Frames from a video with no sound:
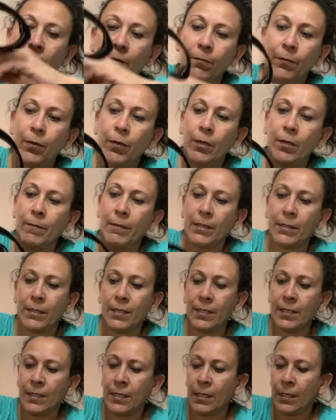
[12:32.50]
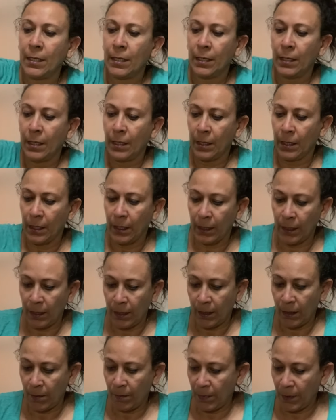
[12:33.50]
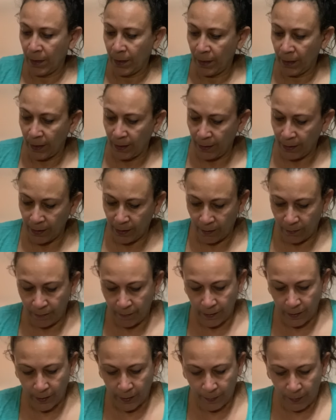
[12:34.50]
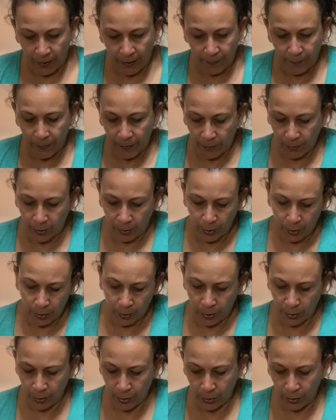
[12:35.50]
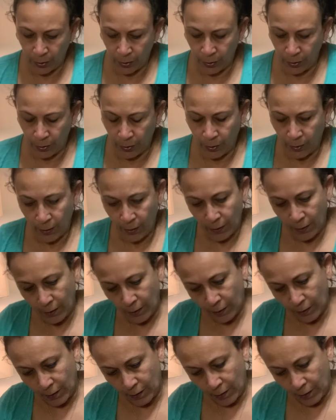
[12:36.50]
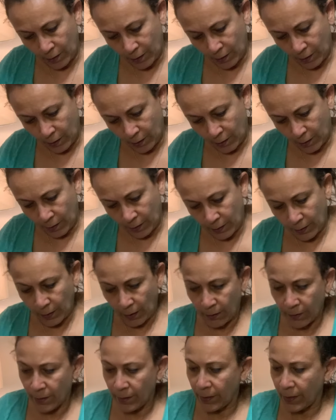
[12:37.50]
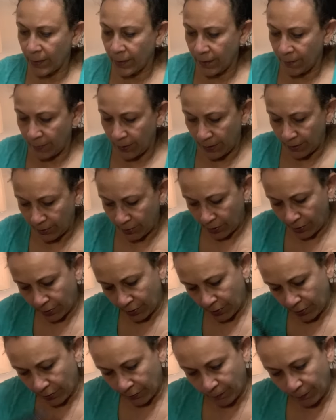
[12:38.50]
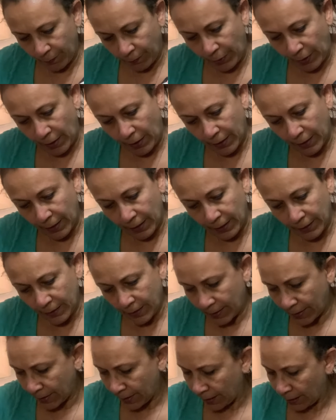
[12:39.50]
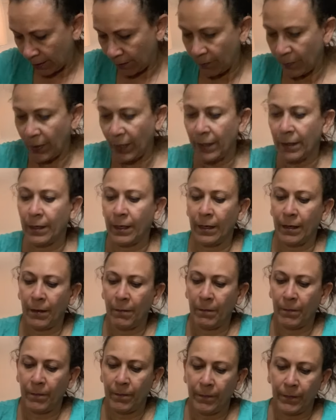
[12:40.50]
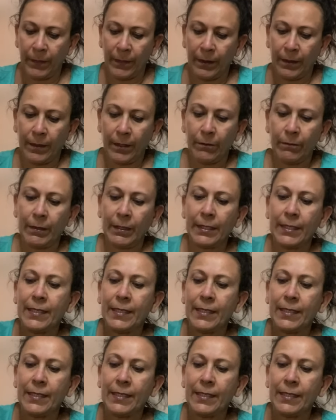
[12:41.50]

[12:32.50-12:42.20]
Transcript: compartments, and they are very popular. It's also got some interior pockets, but they're really